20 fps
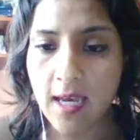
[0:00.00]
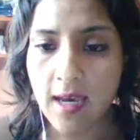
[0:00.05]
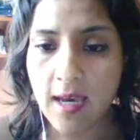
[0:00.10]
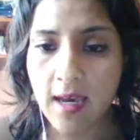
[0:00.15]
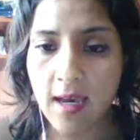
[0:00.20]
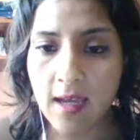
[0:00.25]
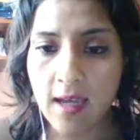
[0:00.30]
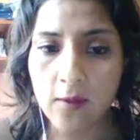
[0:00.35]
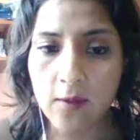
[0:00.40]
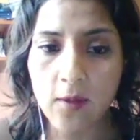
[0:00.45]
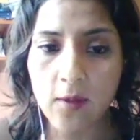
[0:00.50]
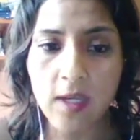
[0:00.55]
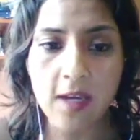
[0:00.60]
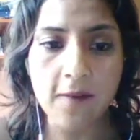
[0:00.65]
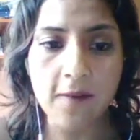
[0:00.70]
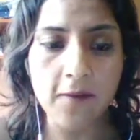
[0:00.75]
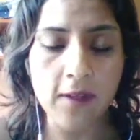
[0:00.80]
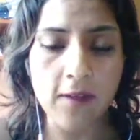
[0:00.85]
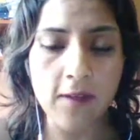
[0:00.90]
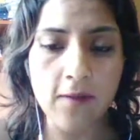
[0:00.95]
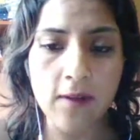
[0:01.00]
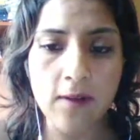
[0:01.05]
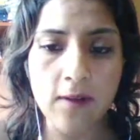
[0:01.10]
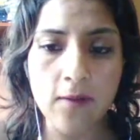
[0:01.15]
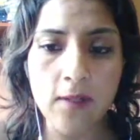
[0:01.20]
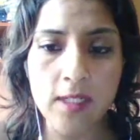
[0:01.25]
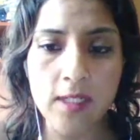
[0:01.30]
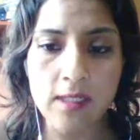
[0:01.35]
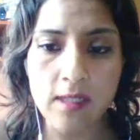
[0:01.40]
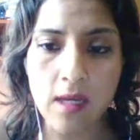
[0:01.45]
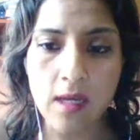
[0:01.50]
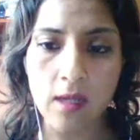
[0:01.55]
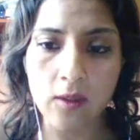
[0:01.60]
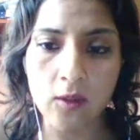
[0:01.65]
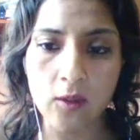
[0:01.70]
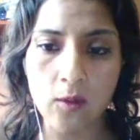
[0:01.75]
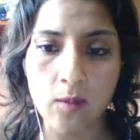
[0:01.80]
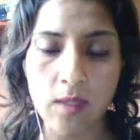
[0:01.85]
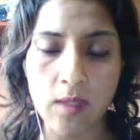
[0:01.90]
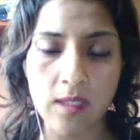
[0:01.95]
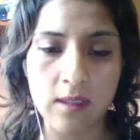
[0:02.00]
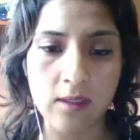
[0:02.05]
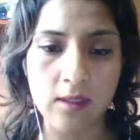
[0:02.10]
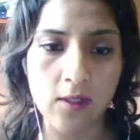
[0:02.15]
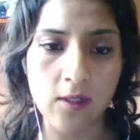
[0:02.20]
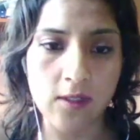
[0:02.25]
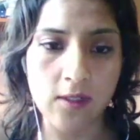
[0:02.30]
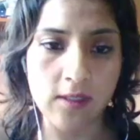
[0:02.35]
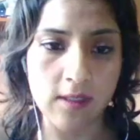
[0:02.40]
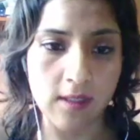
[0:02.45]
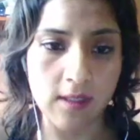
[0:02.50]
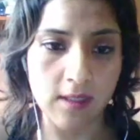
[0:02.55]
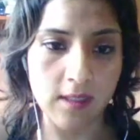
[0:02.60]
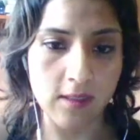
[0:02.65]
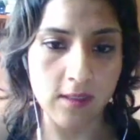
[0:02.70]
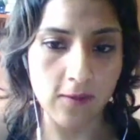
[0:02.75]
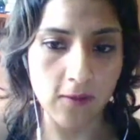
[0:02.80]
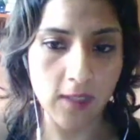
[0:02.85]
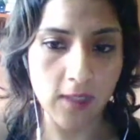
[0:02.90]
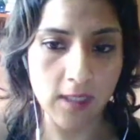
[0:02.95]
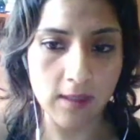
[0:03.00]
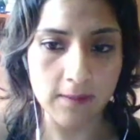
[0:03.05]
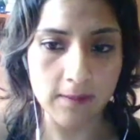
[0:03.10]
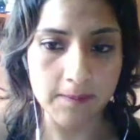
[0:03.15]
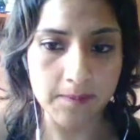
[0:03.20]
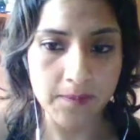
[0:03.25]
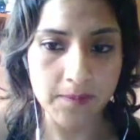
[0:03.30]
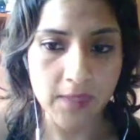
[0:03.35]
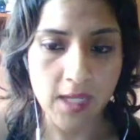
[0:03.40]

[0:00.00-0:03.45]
and we have even reached out to mentors in this field.